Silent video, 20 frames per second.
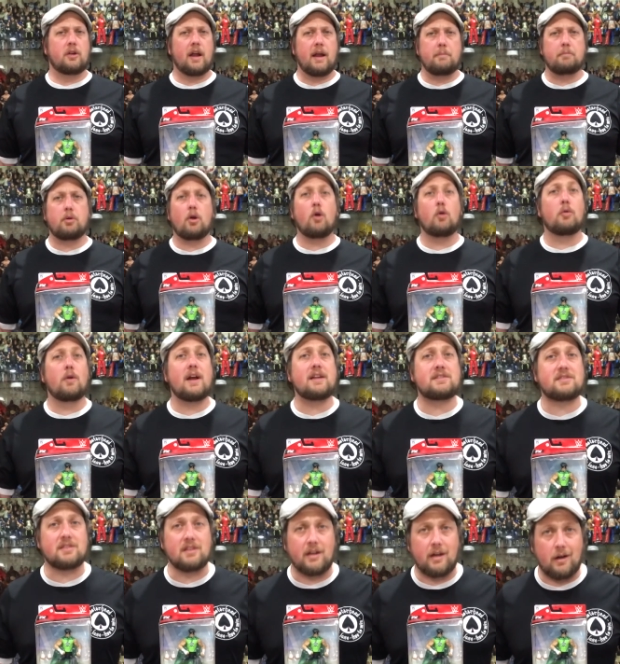Pro
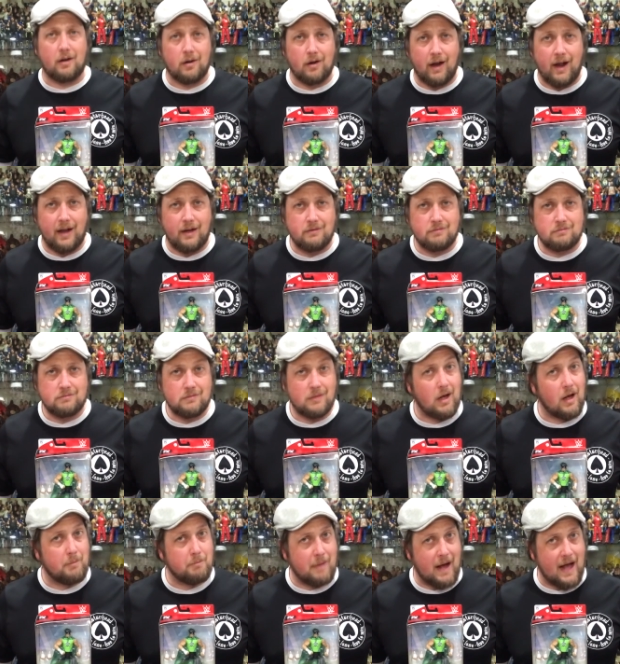Wrestling Crate
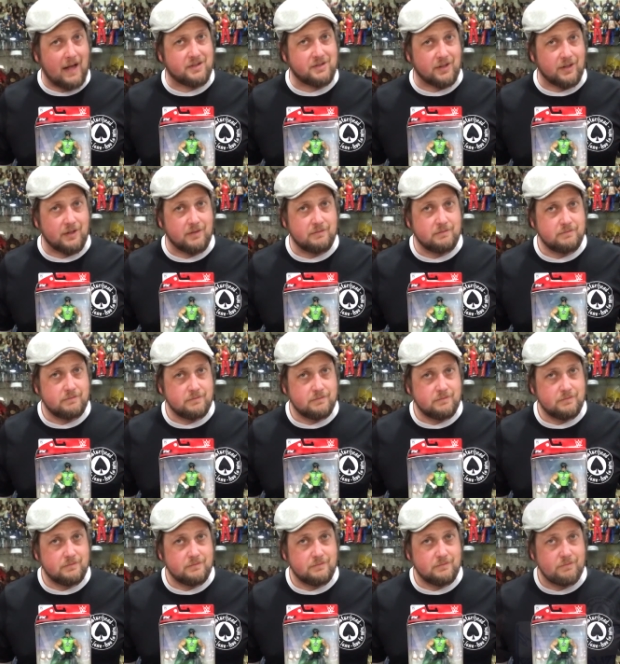unboxing.
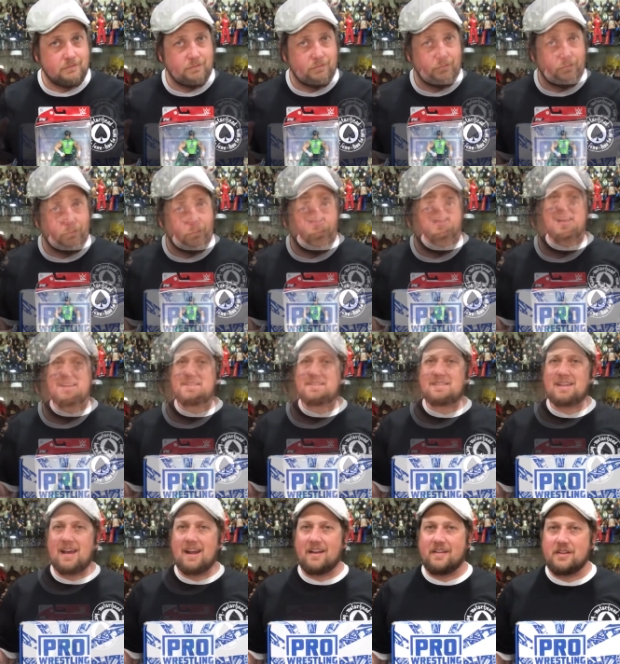Like I
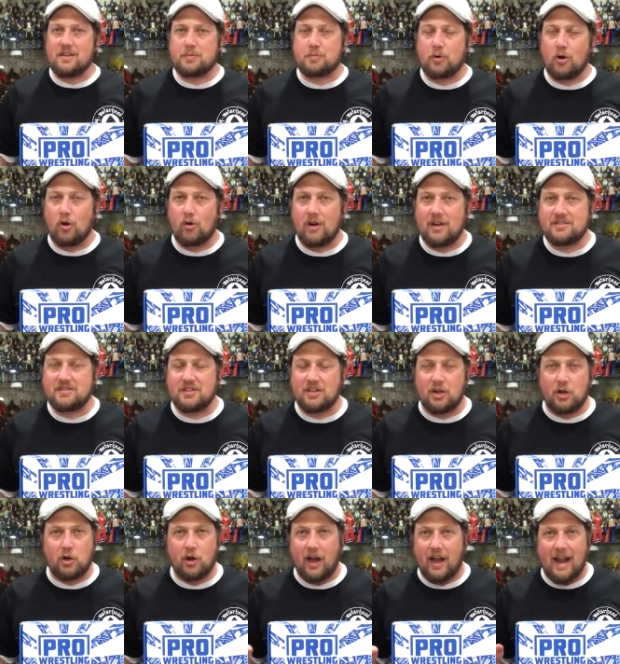said, on this Pro Wrestling
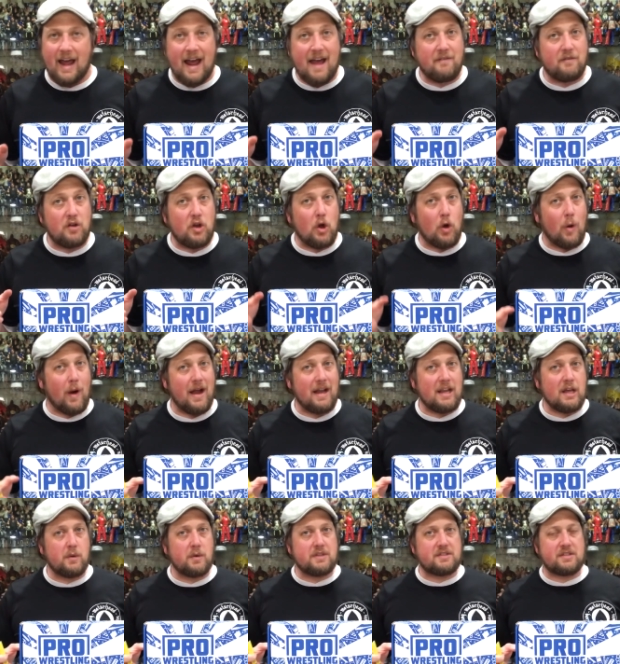Crate, I have no
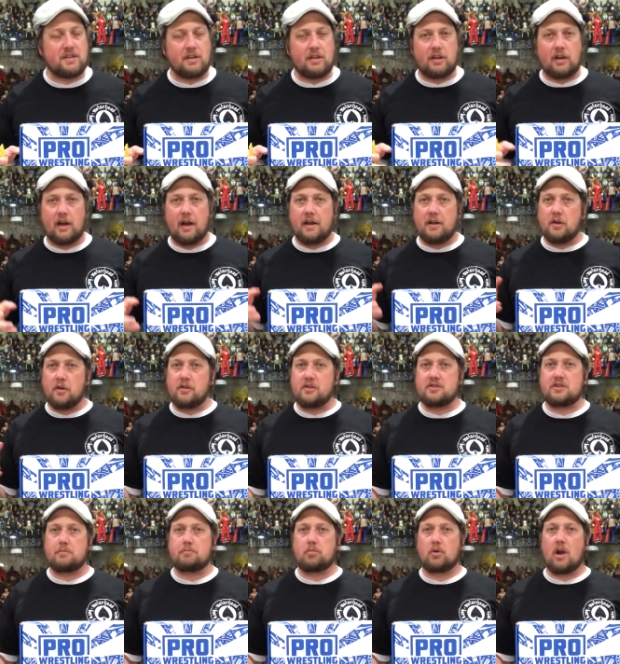idea what's in here. I know
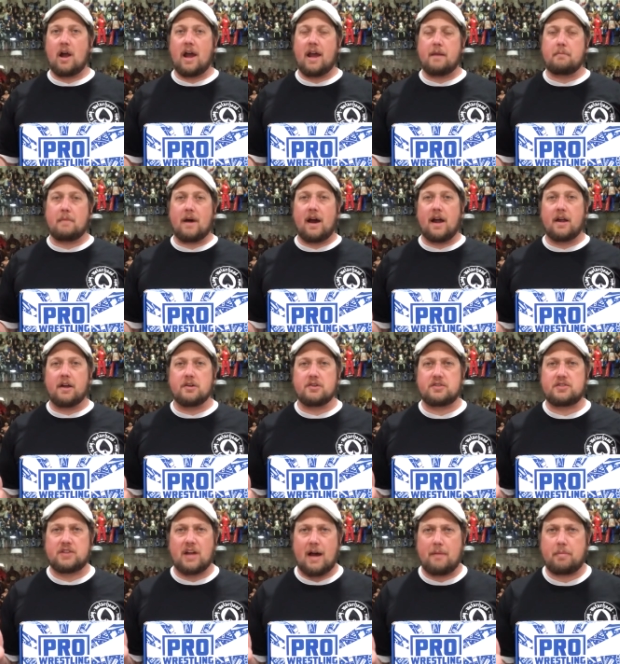there's a Brian Myers
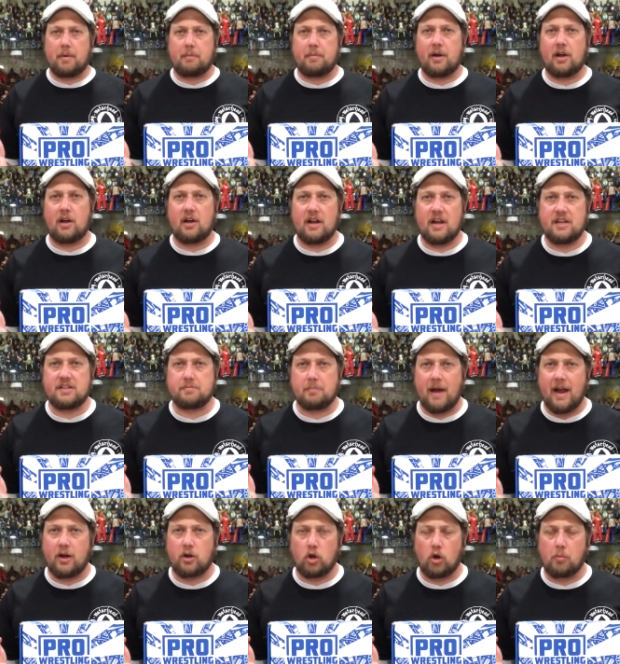Stompin' Paradise
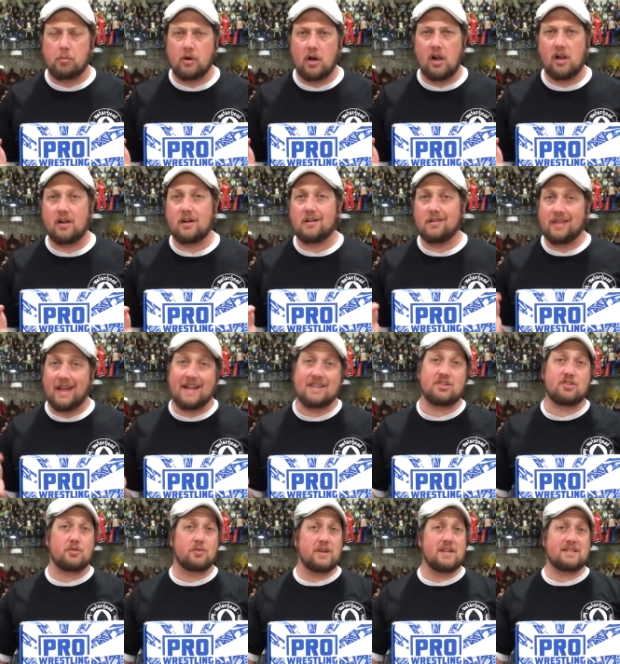Micro Brawler. That's
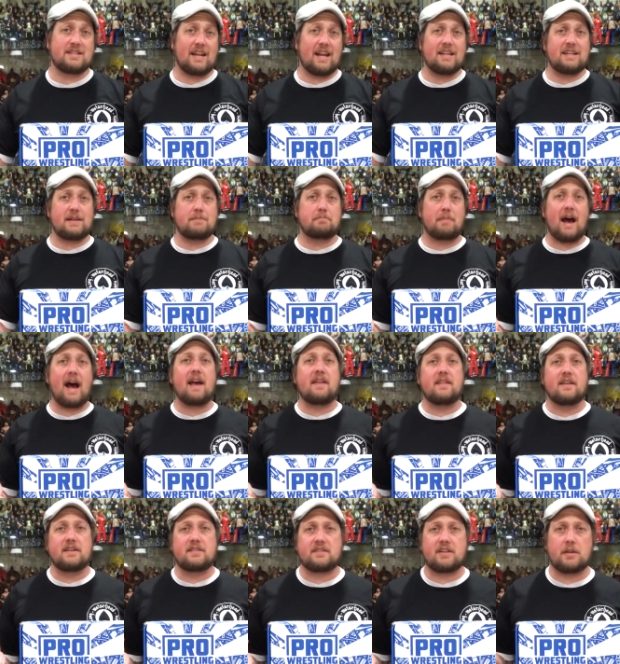the reason I did buy
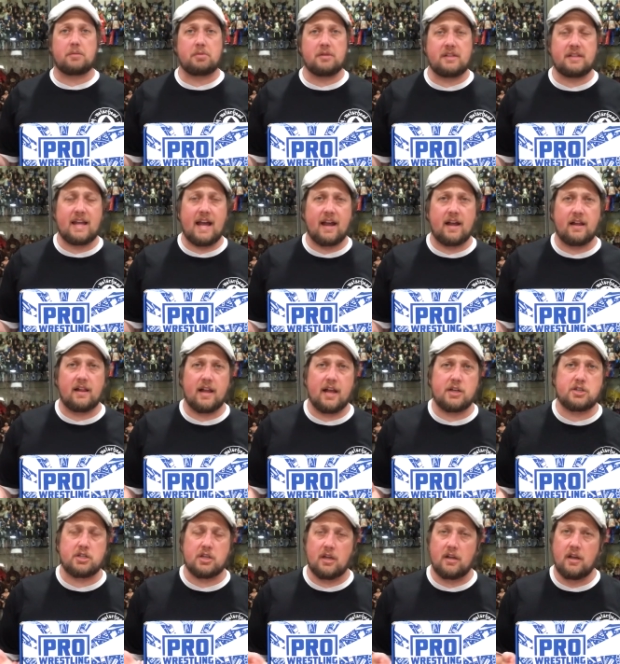this, to complete that
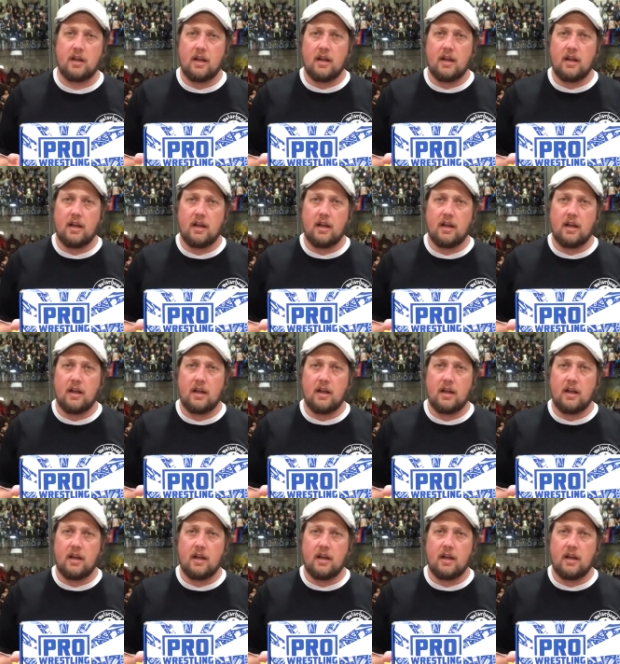collection.